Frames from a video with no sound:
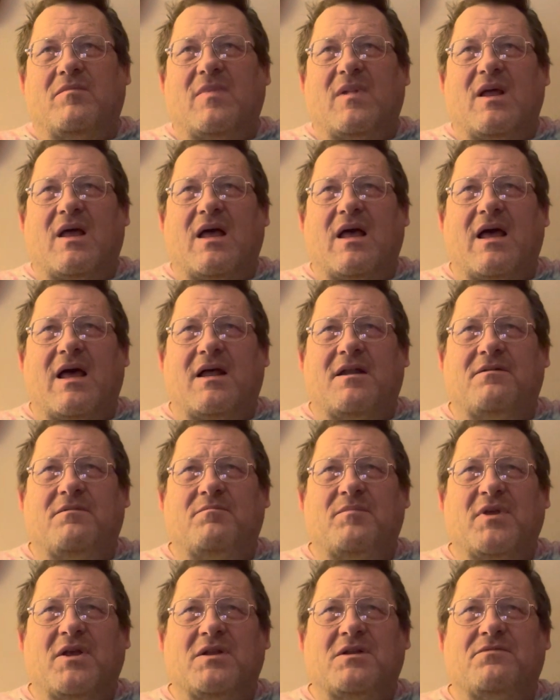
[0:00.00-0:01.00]
had
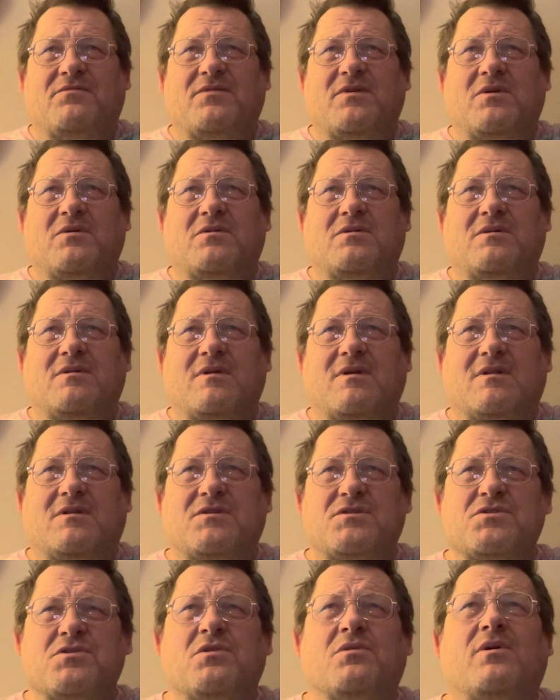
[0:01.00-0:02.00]
built a few
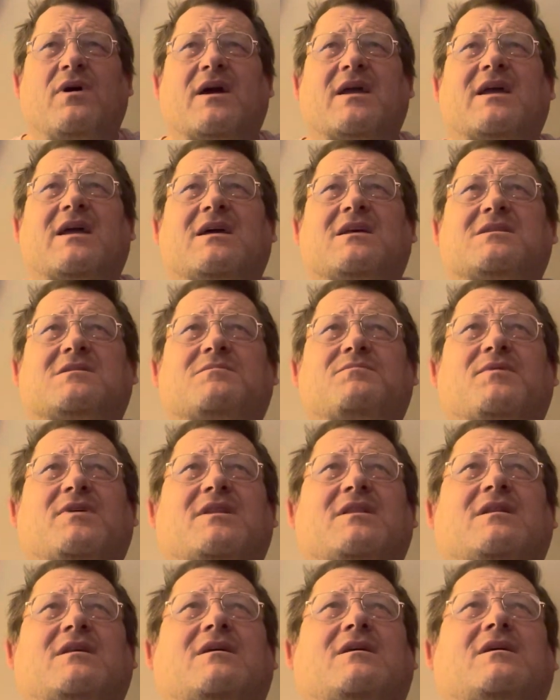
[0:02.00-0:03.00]
too, I guess, but
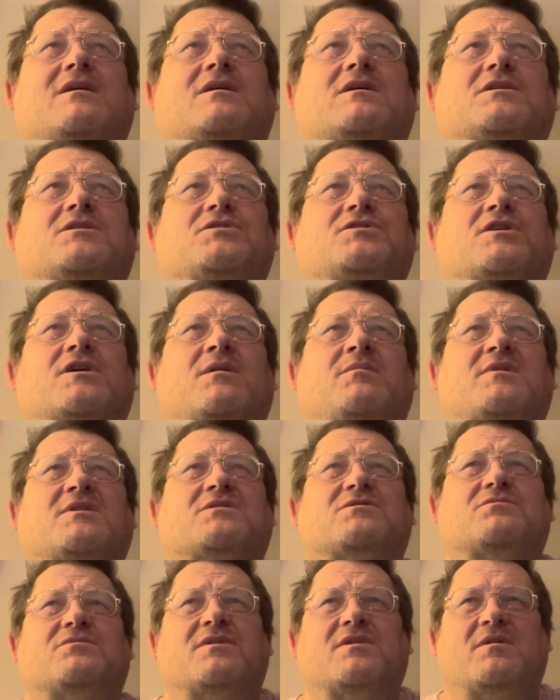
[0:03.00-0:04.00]
the
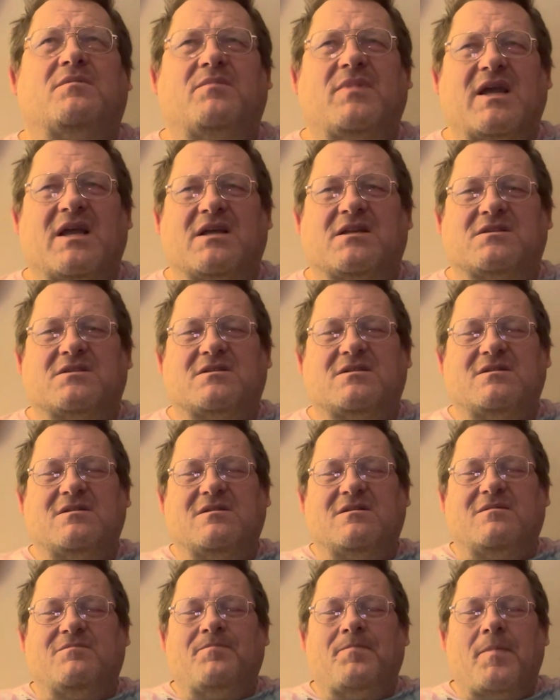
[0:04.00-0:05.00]
Germans were the biggest
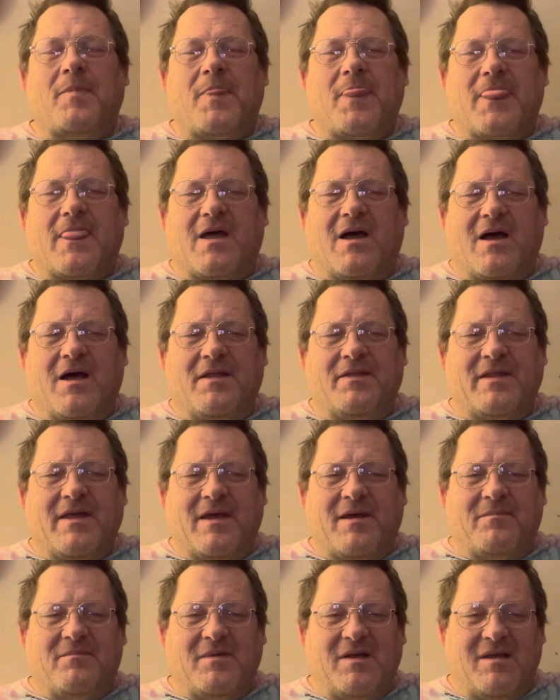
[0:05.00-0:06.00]
on
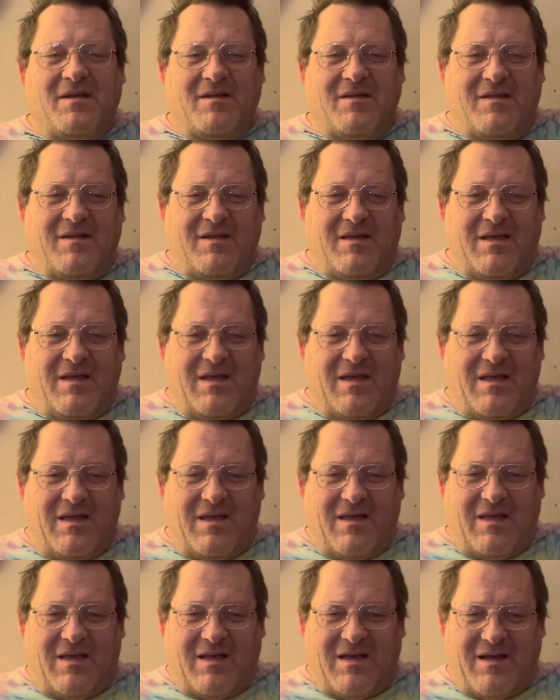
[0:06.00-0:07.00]
them.
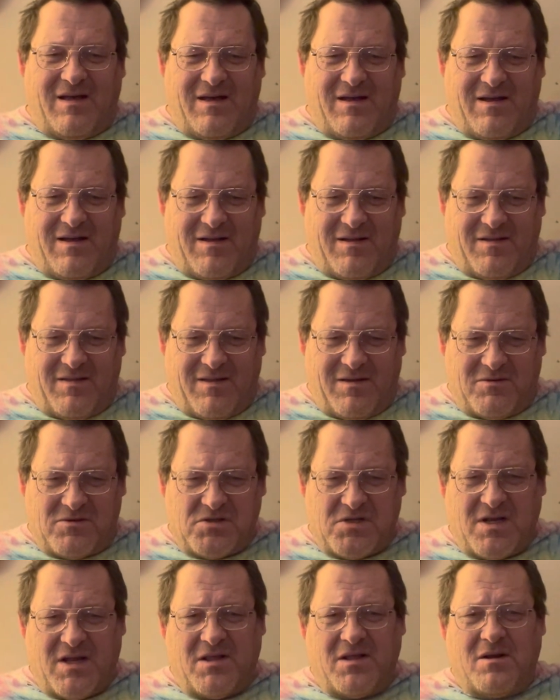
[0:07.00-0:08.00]
There was
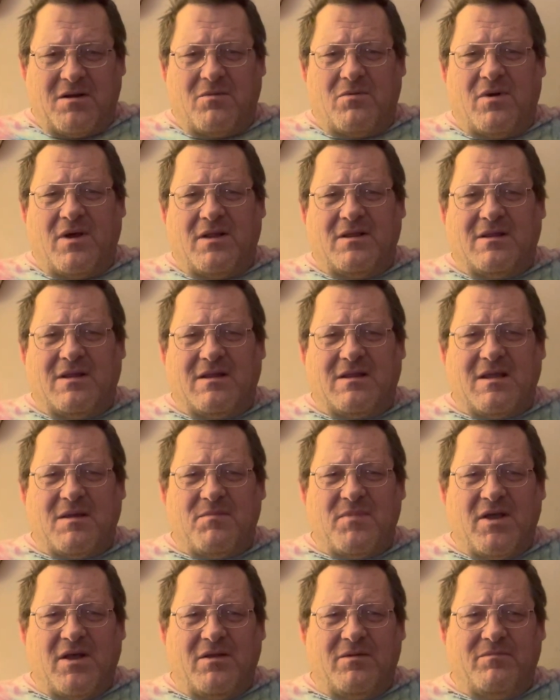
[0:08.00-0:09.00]
another one that they
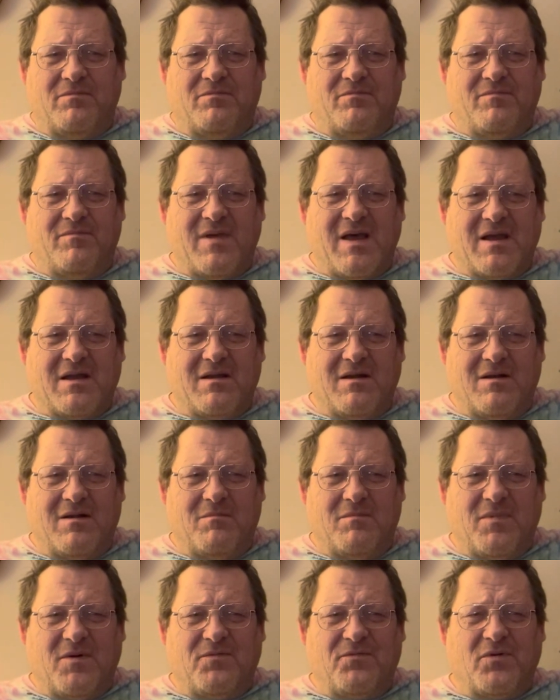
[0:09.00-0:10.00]
built back
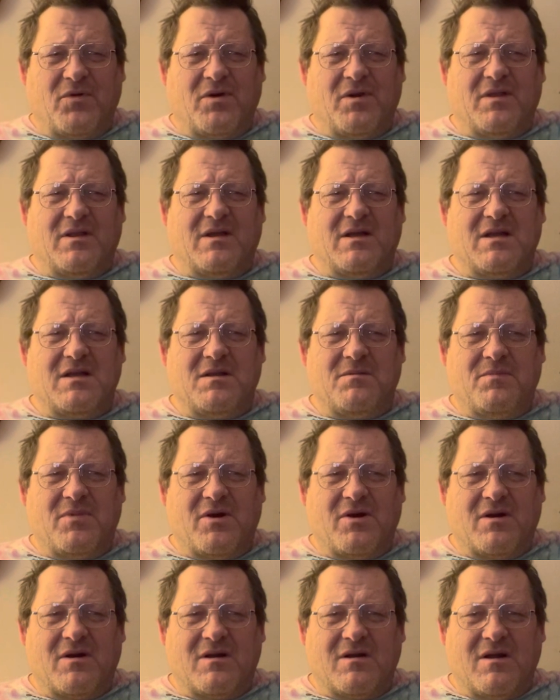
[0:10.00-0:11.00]
before the
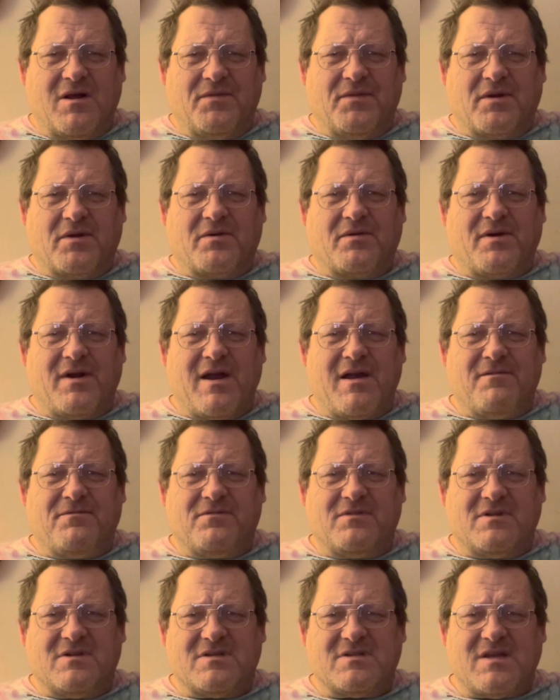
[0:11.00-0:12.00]
Hindenburg called the Graf
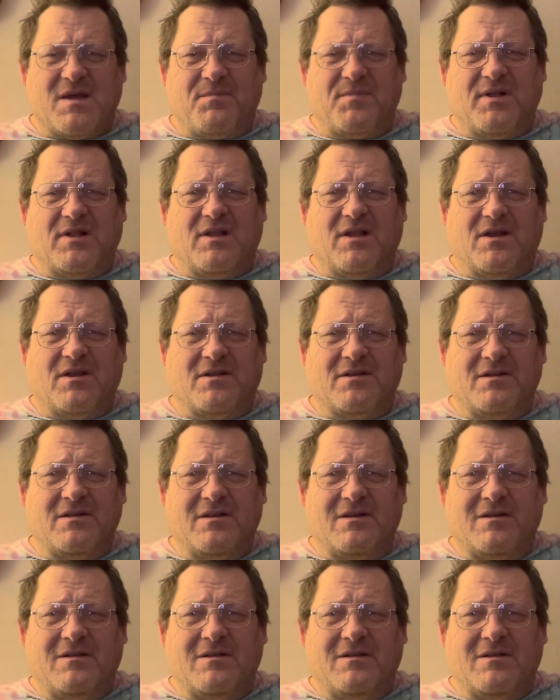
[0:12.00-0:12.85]
Zeppelin.